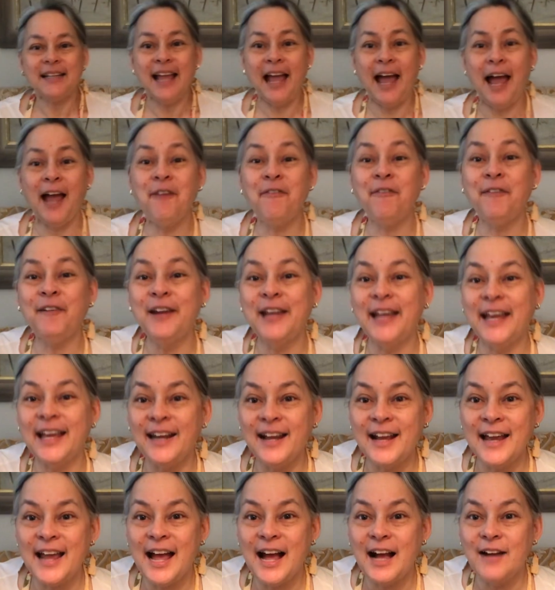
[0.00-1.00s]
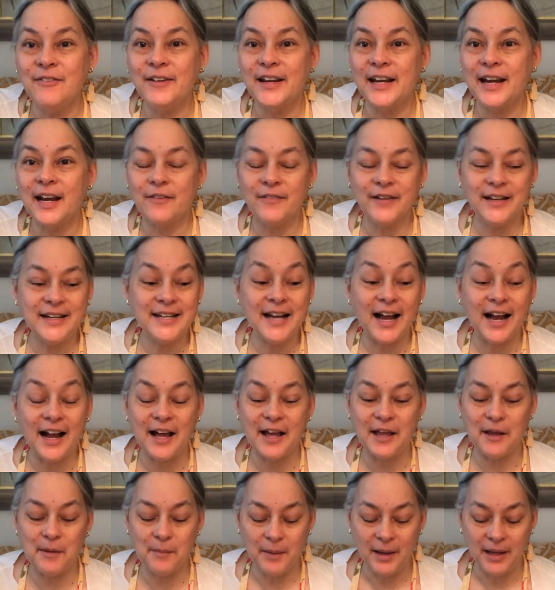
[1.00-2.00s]
I forget I have it every
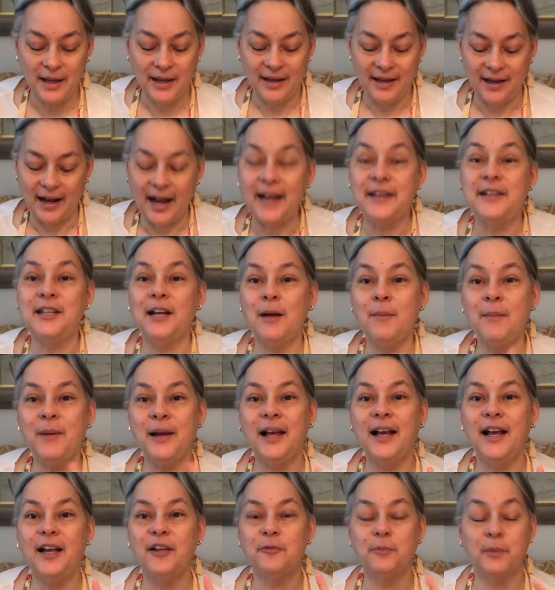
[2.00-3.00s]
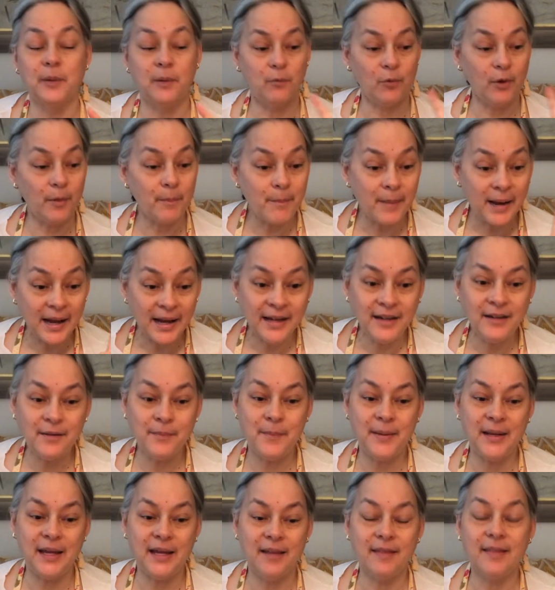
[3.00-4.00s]
time. I tell my husband, remind
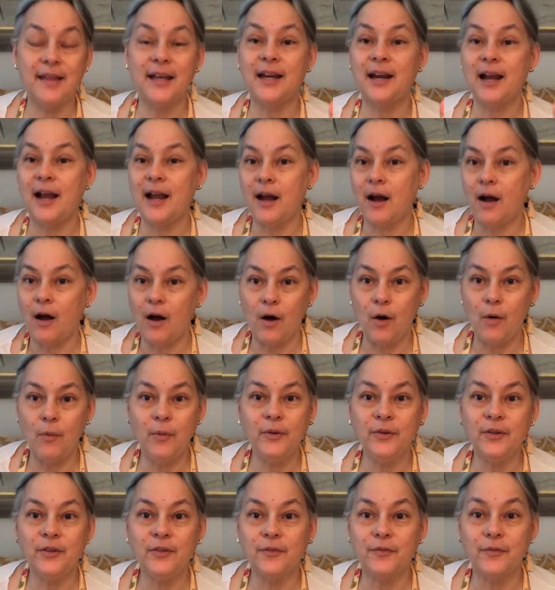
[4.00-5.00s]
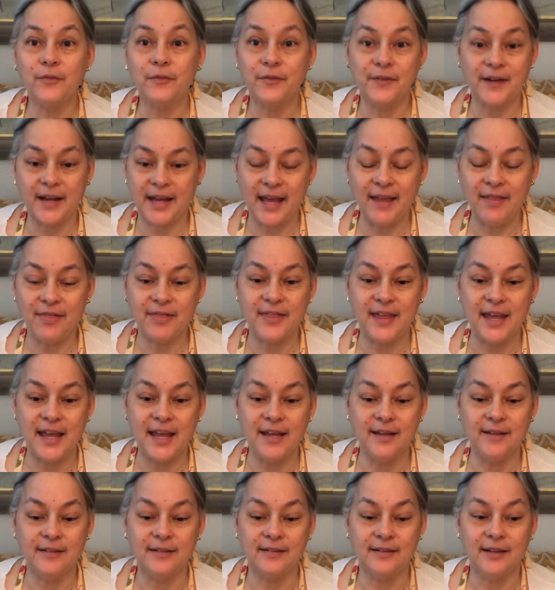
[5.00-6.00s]
me that I always forget
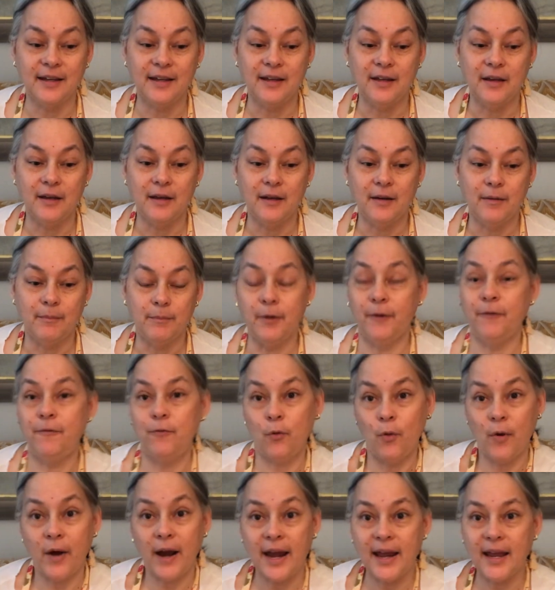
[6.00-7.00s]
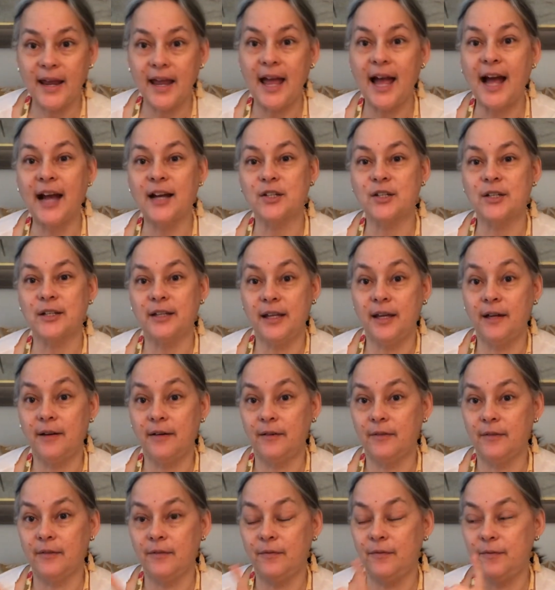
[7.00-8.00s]
things before I actually
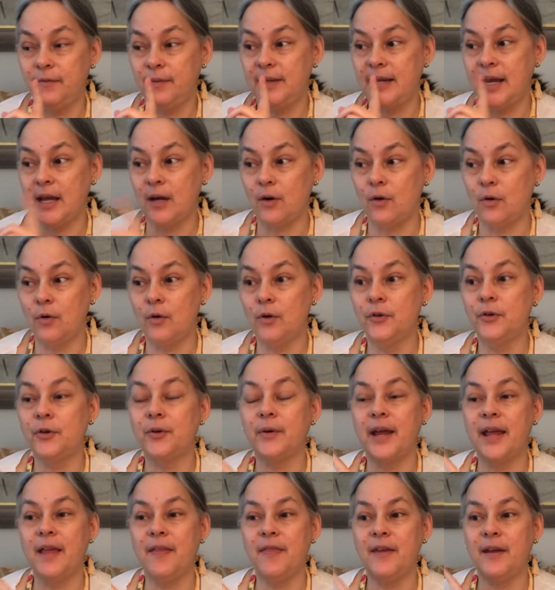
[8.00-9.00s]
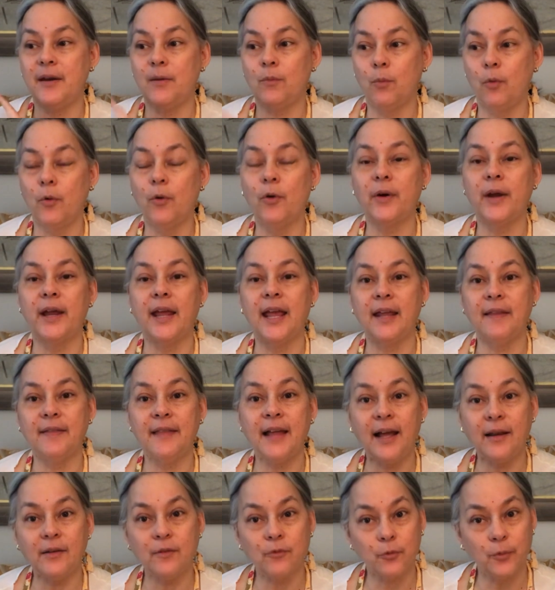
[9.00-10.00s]
get older and then worry, and
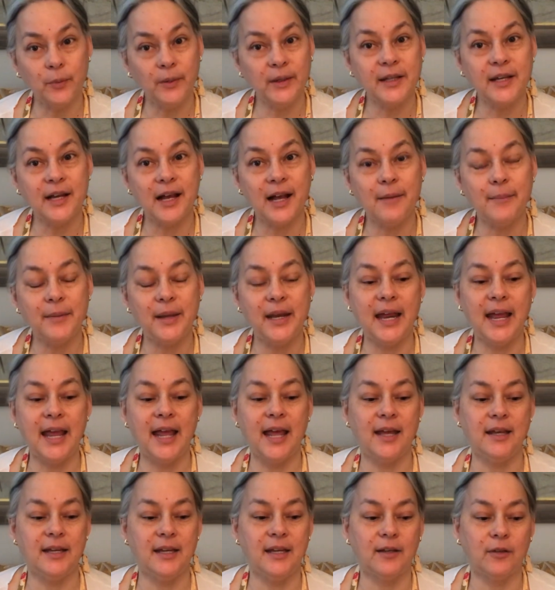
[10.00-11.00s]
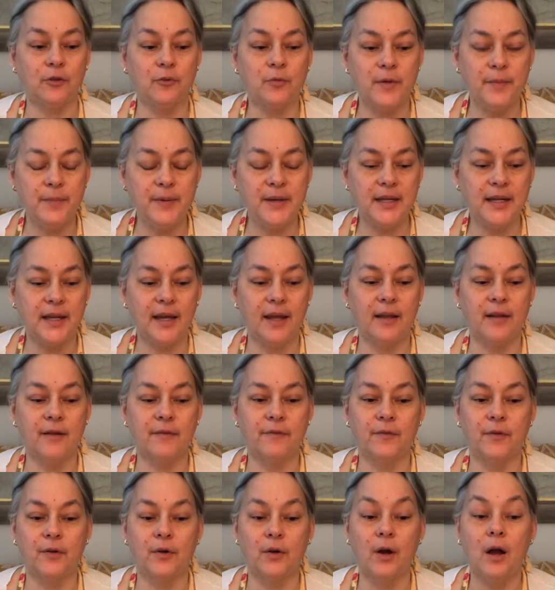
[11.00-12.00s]
that's really come in handy because we've been together
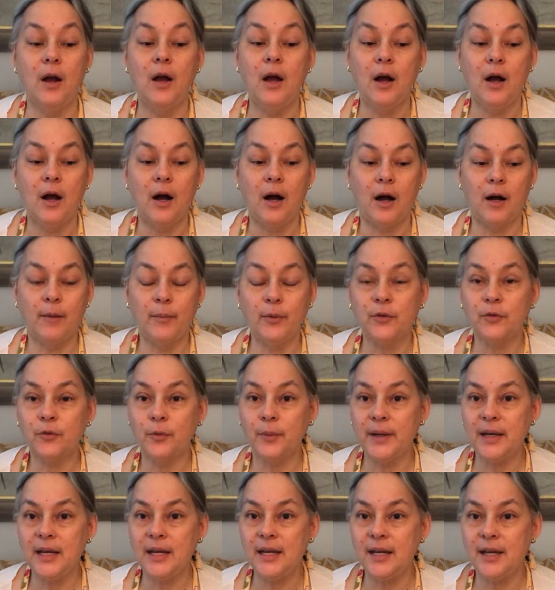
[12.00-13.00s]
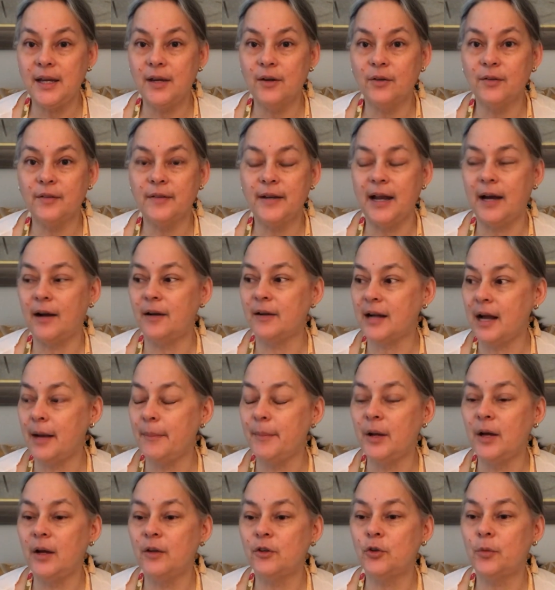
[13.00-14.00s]
for almost twenty years now,
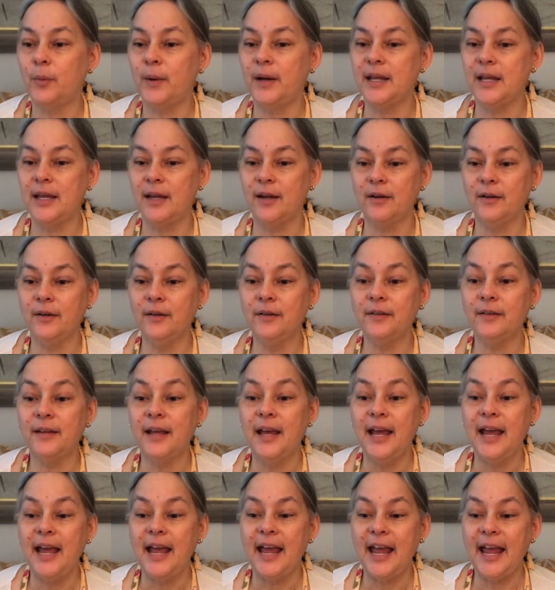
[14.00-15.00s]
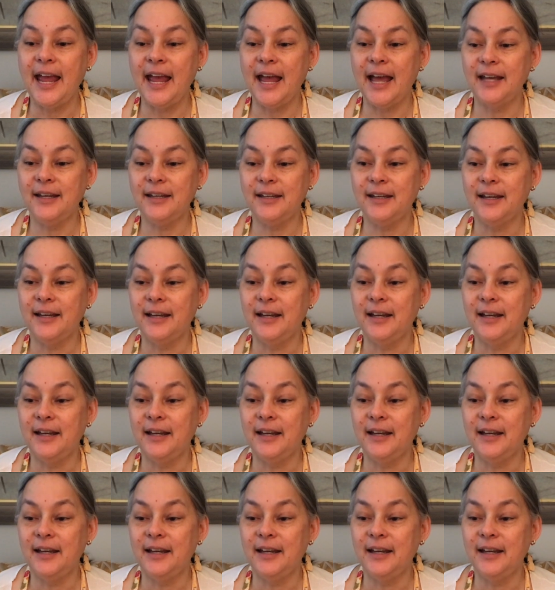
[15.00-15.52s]
coming on twenty years, and